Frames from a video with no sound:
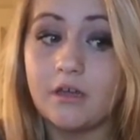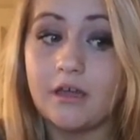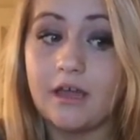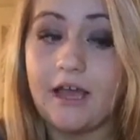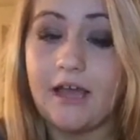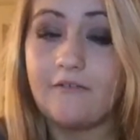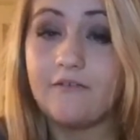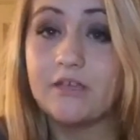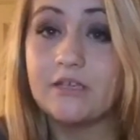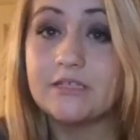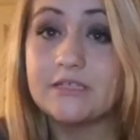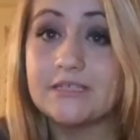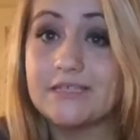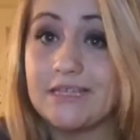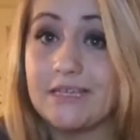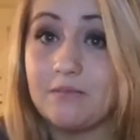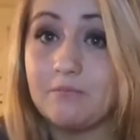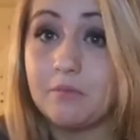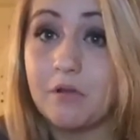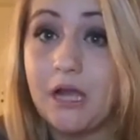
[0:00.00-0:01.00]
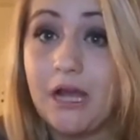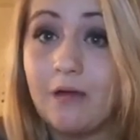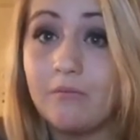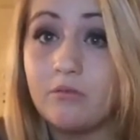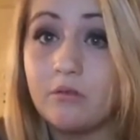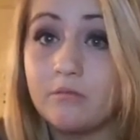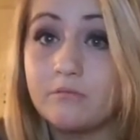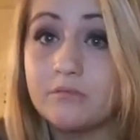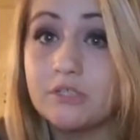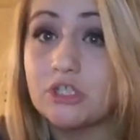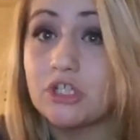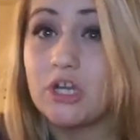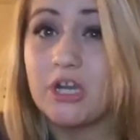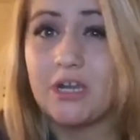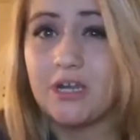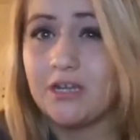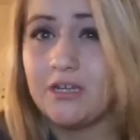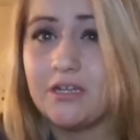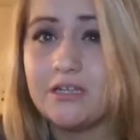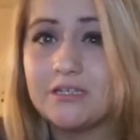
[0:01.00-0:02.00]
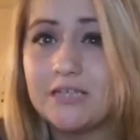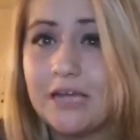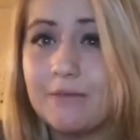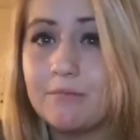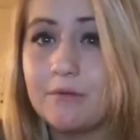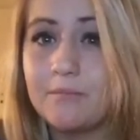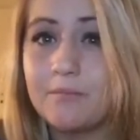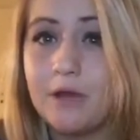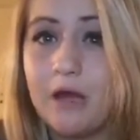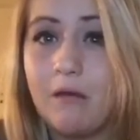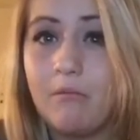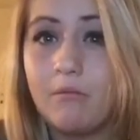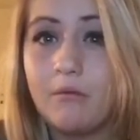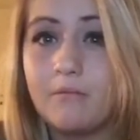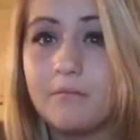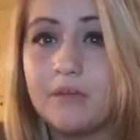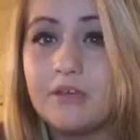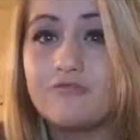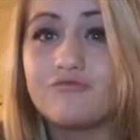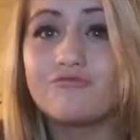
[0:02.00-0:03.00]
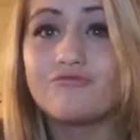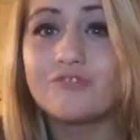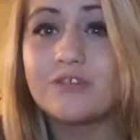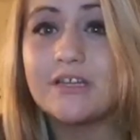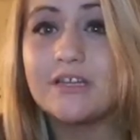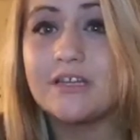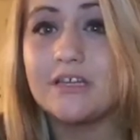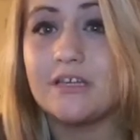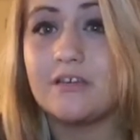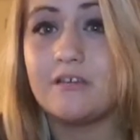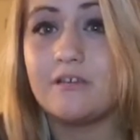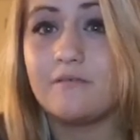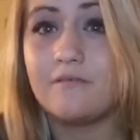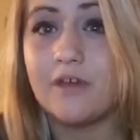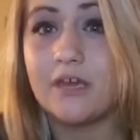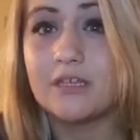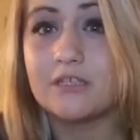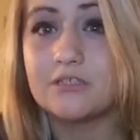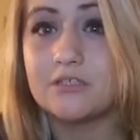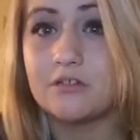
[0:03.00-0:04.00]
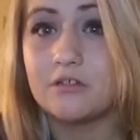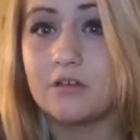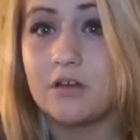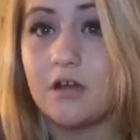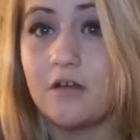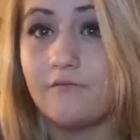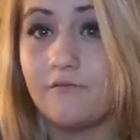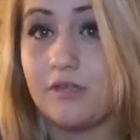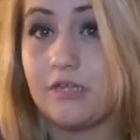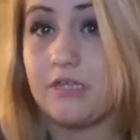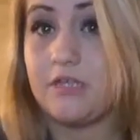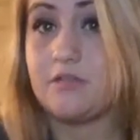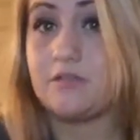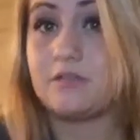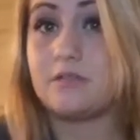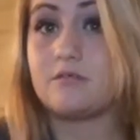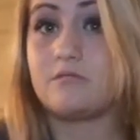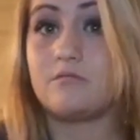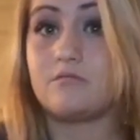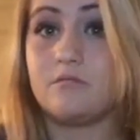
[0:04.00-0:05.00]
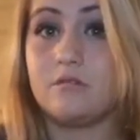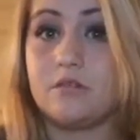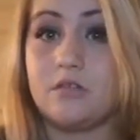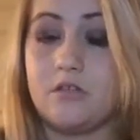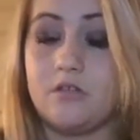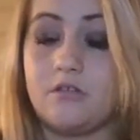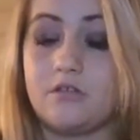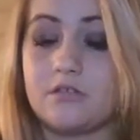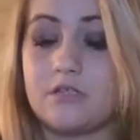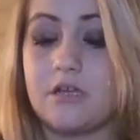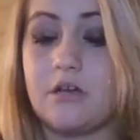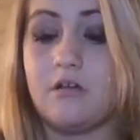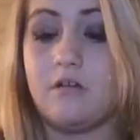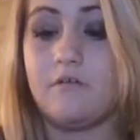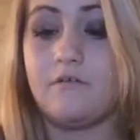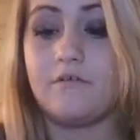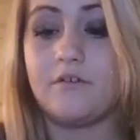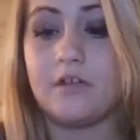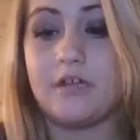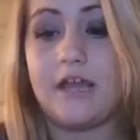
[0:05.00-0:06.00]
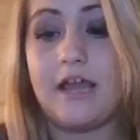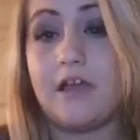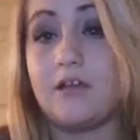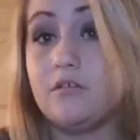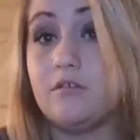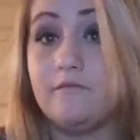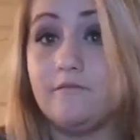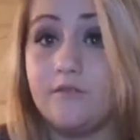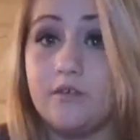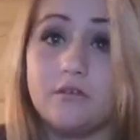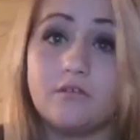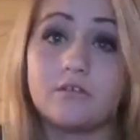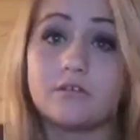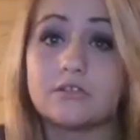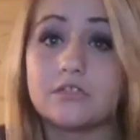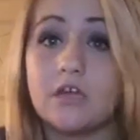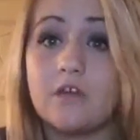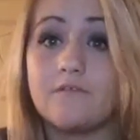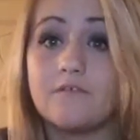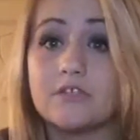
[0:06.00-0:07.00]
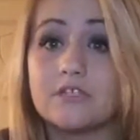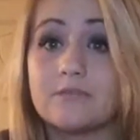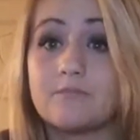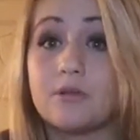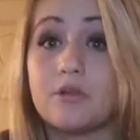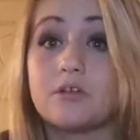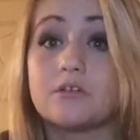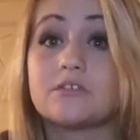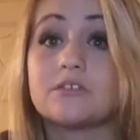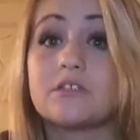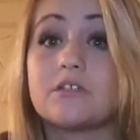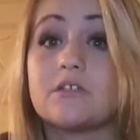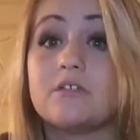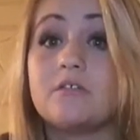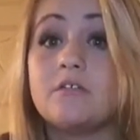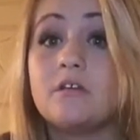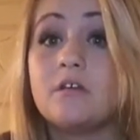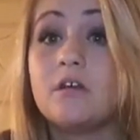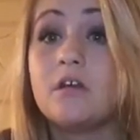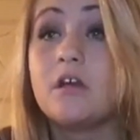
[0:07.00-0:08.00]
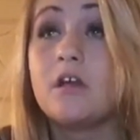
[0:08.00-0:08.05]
having skin problems or any type of problem, it really affects your confidence within yourself and how you view yourself as a person.